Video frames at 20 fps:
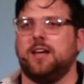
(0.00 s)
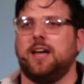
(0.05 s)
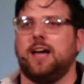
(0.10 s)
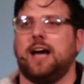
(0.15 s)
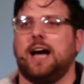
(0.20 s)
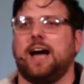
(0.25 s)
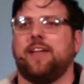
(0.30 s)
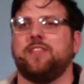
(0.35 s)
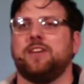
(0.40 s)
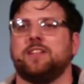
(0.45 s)

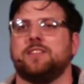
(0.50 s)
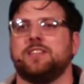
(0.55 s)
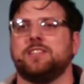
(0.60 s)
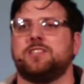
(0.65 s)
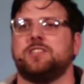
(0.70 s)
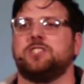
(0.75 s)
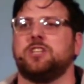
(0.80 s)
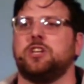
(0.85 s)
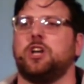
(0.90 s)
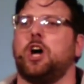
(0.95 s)
I think this
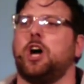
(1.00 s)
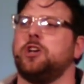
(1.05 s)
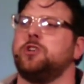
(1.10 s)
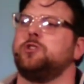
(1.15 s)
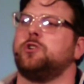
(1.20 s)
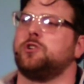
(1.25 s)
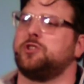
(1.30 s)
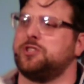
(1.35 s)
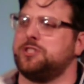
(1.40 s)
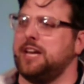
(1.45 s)
is an
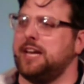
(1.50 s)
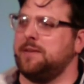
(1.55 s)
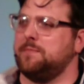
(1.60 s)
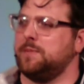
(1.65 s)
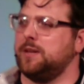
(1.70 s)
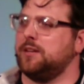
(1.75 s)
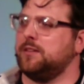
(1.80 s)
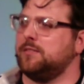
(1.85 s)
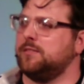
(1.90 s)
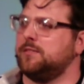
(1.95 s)
understatement
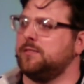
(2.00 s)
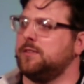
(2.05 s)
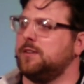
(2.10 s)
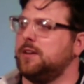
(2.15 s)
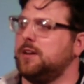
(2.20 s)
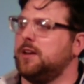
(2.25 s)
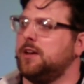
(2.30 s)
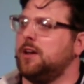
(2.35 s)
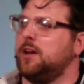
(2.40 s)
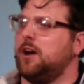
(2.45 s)

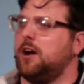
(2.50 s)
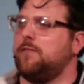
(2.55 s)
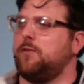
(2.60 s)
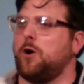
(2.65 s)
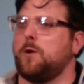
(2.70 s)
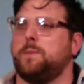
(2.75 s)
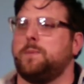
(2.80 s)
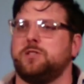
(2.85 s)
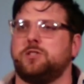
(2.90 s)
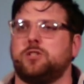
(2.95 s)
of our
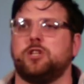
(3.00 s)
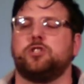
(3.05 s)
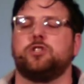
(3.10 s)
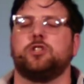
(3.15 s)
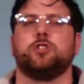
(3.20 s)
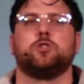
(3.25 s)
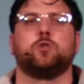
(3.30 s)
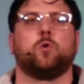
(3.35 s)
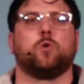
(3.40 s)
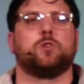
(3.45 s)

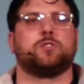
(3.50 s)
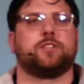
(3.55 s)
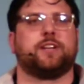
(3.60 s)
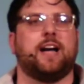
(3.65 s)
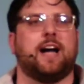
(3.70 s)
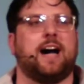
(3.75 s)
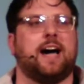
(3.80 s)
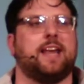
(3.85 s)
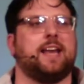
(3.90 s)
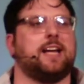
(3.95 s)
position towards
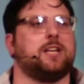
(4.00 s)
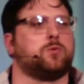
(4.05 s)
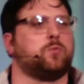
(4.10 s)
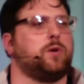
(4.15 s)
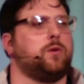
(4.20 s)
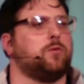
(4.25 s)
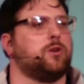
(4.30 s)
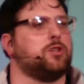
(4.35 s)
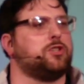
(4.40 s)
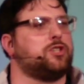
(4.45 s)
God as we
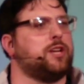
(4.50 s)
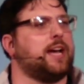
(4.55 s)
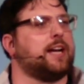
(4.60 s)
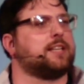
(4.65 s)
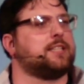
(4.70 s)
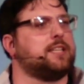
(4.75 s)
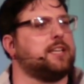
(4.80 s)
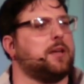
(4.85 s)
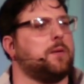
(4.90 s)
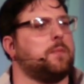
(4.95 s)
reject
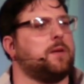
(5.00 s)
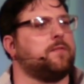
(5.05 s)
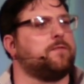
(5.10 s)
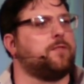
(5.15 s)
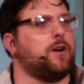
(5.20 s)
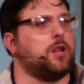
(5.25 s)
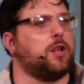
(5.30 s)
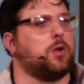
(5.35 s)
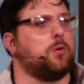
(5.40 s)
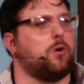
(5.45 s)
Him and
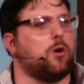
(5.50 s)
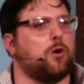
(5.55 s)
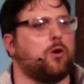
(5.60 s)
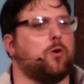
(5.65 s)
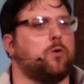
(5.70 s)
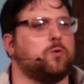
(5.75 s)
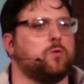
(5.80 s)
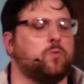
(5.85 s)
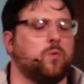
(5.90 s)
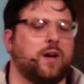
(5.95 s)
follow our
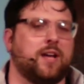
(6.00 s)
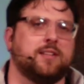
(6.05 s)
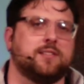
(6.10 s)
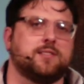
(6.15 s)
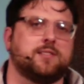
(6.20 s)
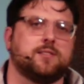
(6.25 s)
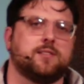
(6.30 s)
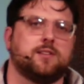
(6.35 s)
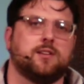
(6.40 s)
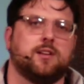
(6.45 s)
own
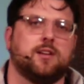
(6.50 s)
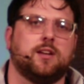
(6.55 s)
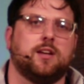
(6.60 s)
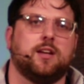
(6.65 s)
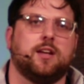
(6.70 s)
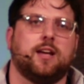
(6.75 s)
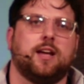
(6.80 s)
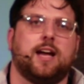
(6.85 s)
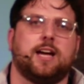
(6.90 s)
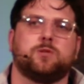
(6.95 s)
ways.
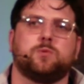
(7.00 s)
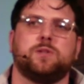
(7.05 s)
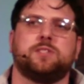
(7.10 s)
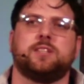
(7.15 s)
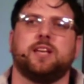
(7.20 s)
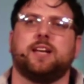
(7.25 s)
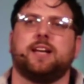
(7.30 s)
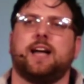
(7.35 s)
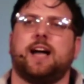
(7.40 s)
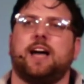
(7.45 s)
As we
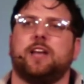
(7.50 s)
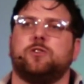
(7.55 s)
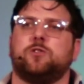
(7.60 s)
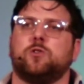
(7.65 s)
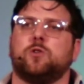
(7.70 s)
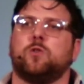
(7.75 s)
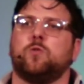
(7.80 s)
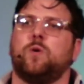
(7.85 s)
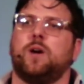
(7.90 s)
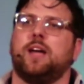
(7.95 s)
say, God,
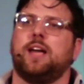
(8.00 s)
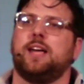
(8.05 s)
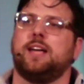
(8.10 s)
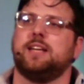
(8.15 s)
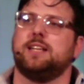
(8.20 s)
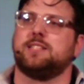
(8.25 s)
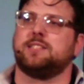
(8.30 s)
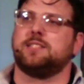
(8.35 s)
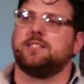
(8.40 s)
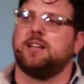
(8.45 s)
your way
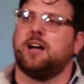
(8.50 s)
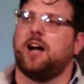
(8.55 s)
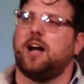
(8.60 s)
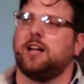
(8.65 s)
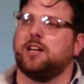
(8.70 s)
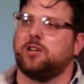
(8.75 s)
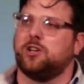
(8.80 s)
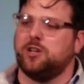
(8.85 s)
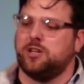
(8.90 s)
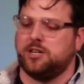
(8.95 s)
is not
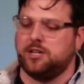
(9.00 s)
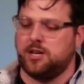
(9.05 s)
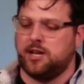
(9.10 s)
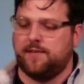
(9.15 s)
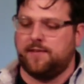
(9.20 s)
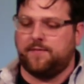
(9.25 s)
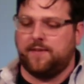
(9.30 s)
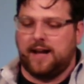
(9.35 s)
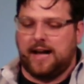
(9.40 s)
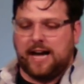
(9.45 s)
good
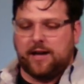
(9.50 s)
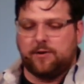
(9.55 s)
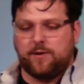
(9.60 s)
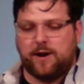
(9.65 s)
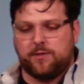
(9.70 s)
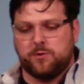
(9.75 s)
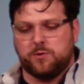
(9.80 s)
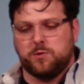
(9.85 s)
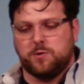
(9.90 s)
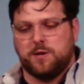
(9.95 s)
enough. I'd
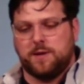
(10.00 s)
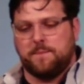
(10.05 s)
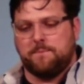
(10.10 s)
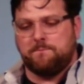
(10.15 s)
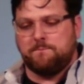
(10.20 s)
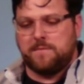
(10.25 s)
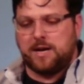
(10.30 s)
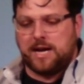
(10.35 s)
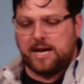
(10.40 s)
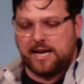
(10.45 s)
rather do it
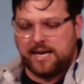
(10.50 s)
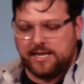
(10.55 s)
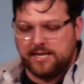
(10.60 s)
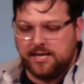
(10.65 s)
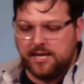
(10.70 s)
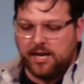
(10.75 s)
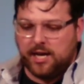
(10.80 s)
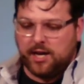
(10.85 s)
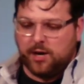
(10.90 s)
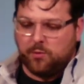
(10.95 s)
mine.
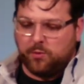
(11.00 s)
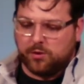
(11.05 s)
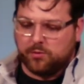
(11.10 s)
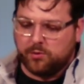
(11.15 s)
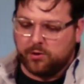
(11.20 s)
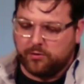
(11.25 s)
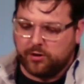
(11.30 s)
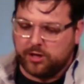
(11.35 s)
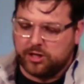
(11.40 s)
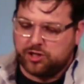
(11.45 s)
When we
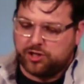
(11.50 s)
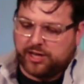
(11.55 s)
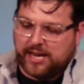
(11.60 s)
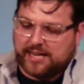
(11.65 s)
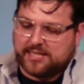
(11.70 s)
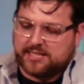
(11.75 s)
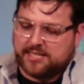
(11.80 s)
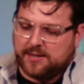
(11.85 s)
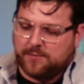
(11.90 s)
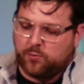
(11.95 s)

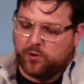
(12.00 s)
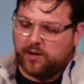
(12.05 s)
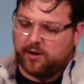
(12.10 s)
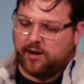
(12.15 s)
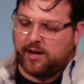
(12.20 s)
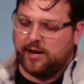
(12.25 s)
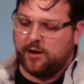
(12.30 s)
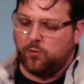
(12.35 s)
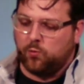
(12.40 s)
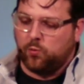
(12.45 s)
reject Him, we are
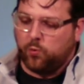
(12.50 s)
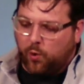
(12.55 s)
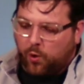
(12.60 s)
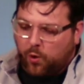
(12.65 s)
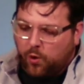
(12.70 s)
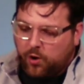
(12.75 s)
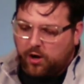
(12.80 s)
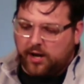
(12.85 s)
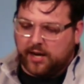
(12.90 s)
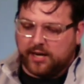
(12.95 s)
at
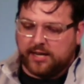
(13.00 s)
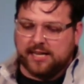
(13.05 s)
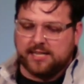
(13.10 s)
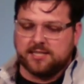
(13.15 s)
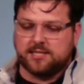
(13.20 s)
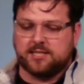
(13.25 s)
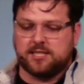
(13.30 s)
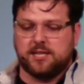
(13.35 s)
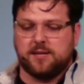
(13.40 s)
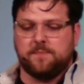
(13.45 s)
war
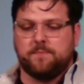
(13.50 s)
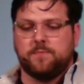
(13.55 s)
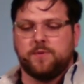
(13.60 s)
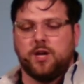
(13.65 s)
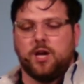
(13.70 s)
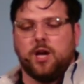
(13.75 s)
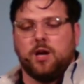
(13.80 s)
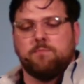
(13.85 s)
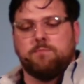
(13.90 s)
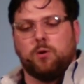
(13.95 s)
against Him.
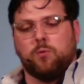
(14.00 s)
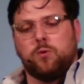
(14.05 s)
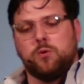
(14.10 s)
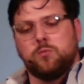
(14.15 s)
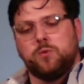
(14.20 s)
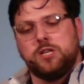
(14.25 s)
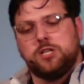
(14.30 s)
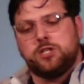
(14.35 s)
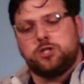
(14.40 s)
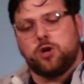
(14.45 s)
But when
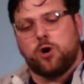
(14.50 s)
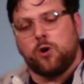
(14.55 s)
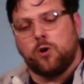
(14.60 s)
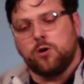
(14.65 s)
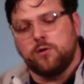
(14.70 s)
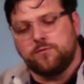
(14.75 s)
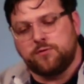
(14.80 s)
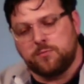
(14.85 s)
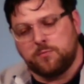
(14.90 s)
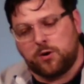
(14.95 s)
we turn
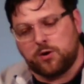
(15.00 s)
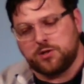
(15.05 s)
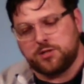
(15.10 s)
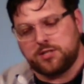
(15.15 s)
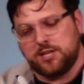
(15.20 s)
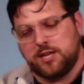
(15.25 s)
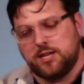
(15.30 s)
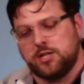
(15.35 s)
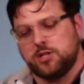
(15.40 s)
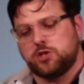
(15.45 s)
from our
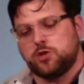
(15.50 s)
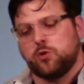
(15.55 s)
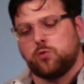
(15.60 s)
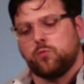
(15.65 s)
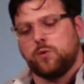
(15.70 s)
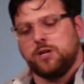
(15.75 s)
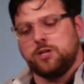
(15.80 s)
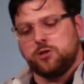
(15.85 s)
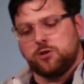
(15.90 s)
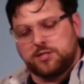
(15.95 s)
sin and
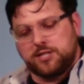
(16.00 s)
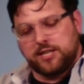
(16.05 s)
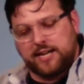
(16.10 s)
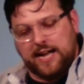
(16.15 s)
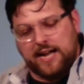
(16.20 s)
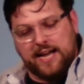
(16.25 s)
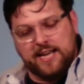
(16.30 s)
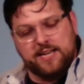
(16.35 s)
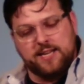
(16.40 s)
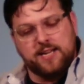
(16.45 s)
surrender to
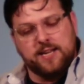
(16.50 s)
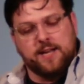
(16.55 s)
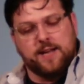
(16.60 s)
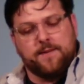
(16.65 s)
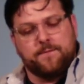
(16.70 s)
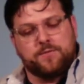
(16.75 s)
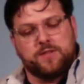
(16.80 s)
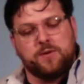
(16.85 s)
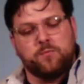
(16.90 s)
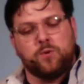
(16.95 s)
God,
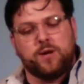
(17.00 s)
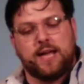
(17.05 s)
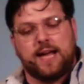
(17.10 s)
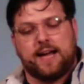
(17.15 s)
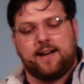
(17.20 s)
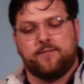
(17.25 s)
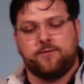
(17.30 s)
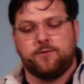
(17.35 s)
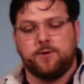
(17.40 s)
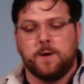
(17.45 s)
then we
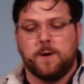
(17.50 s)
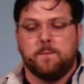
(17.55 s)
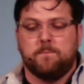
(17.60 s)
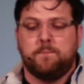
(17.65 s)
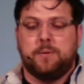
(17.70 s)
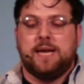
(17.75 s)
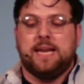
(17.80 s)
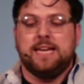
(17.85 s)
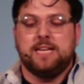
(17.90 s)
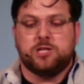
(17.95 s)
have
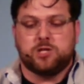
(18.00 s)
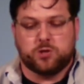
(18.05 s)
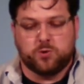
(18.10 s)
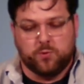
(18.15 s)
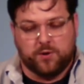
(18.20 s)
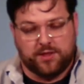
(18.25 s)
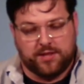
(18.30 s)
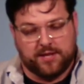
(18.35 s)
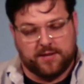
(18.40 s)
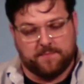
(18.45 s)
peace
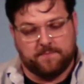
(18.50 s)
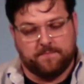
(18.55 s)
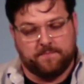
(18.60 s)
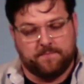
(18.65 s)
with Him.